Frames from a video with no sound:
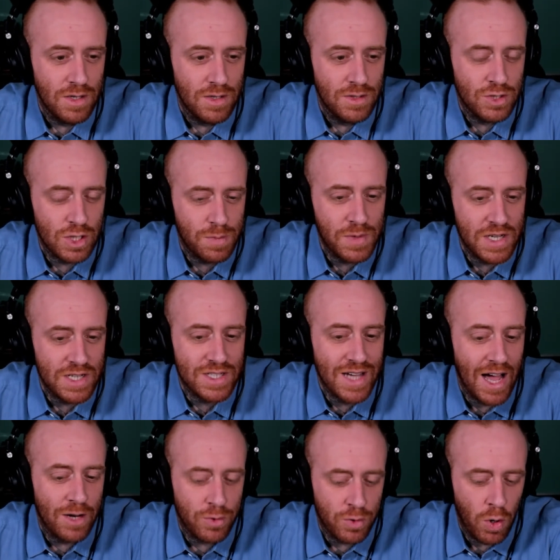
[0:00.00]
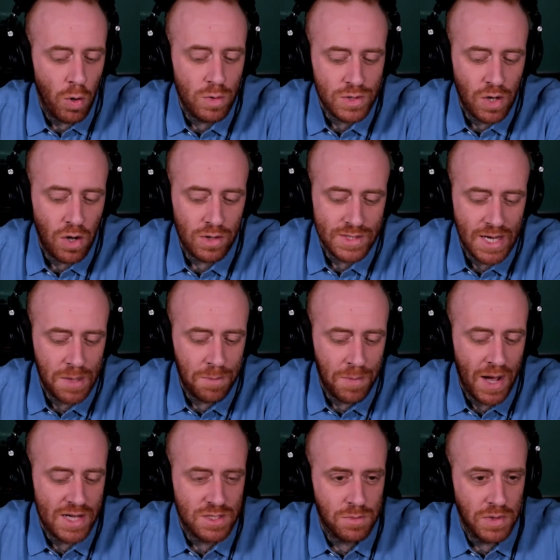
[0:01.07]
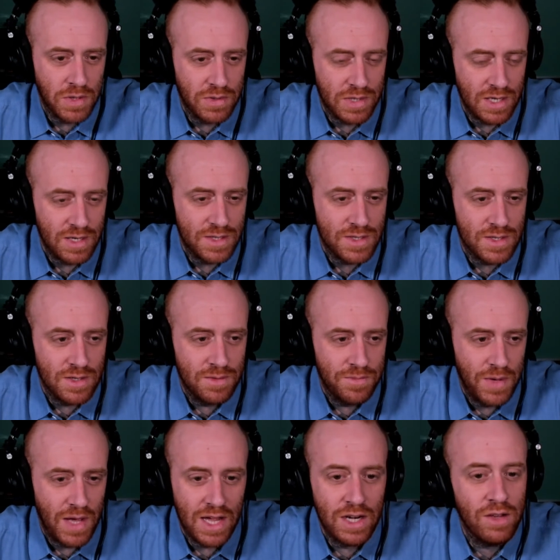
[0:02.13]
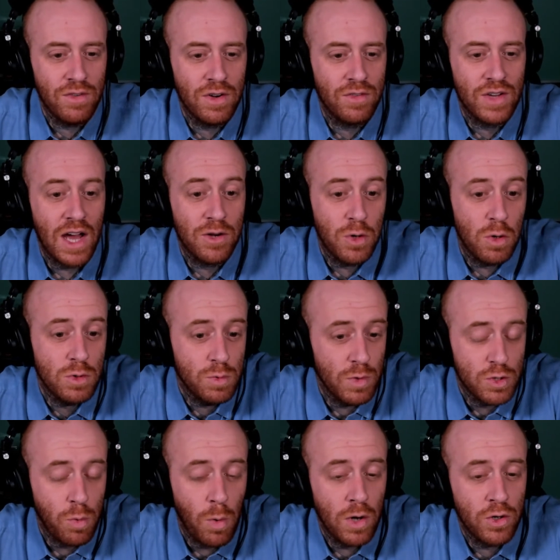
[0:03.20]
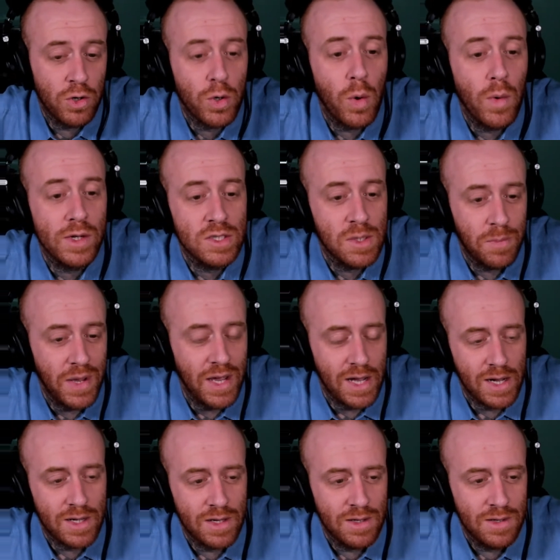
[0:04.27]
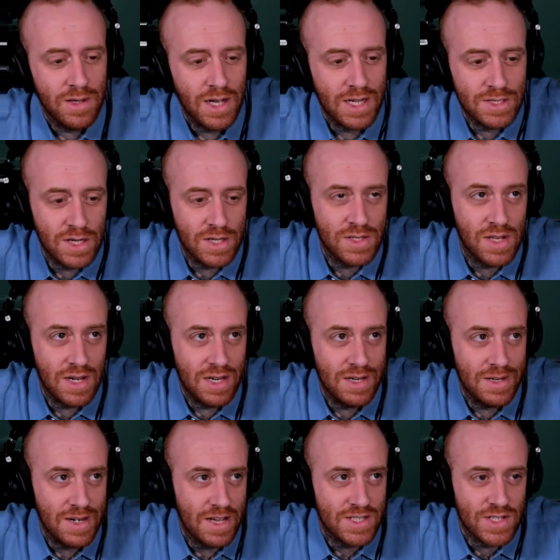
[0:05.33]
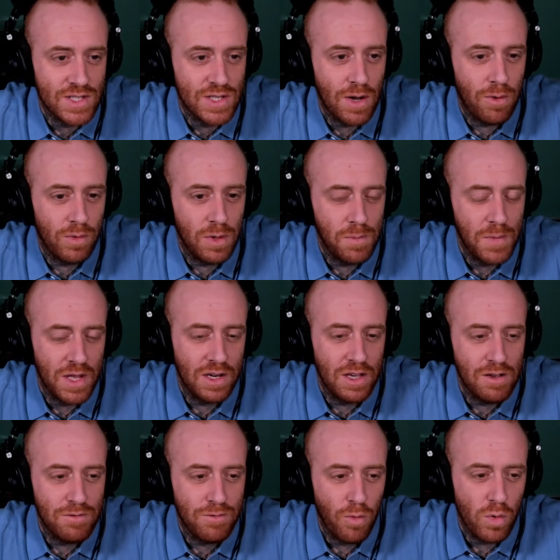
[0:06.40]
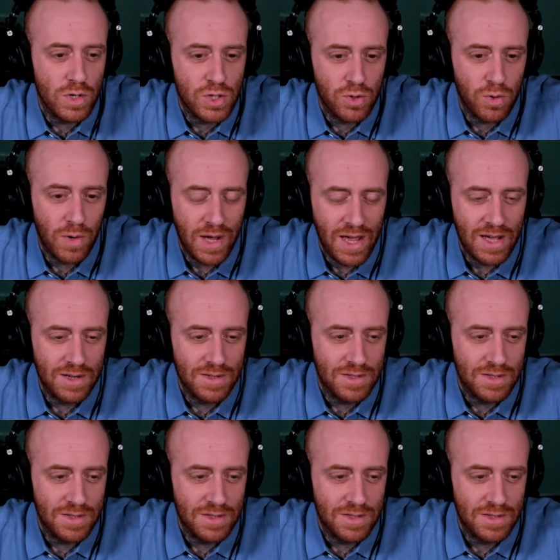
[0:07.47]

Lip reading: just because God knows all 10 possibilities, and even if God knows which one you're going to pick, it doesn't necessarily mean he forced your hand.